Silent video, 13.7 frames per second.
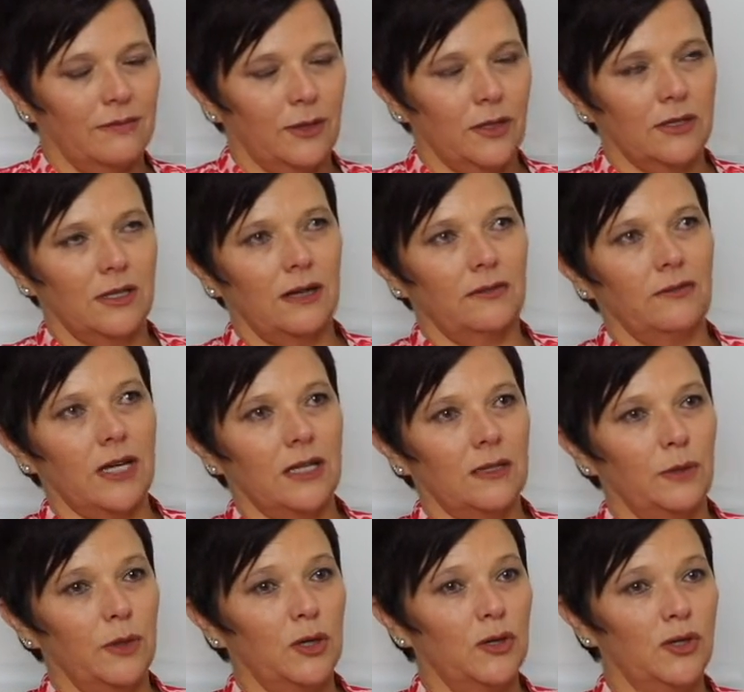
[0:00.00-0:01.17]
those
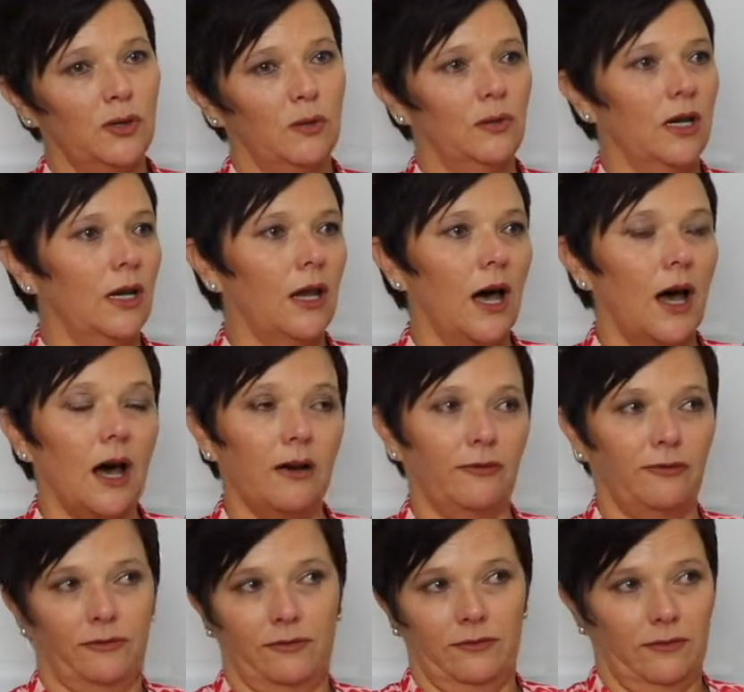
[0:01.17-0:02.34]
evenings, because you would
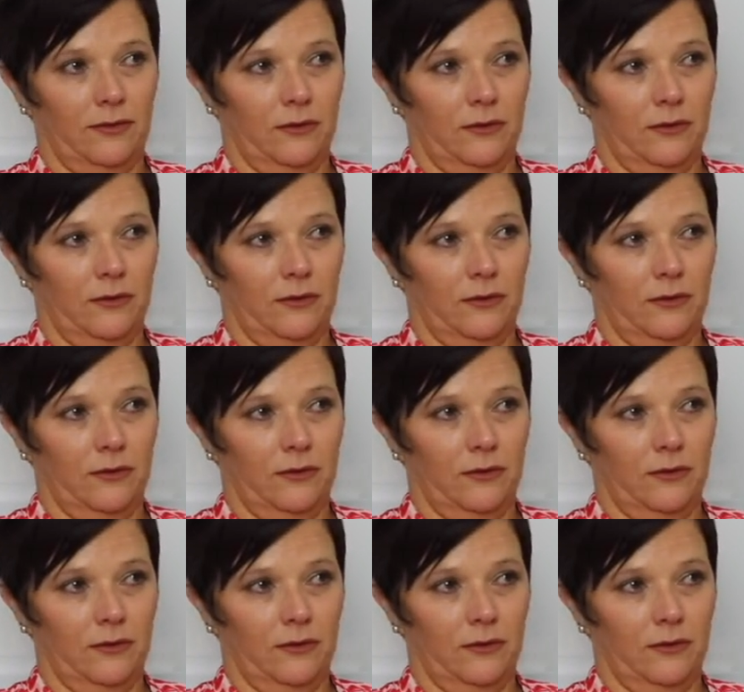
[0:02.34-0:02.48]
laugh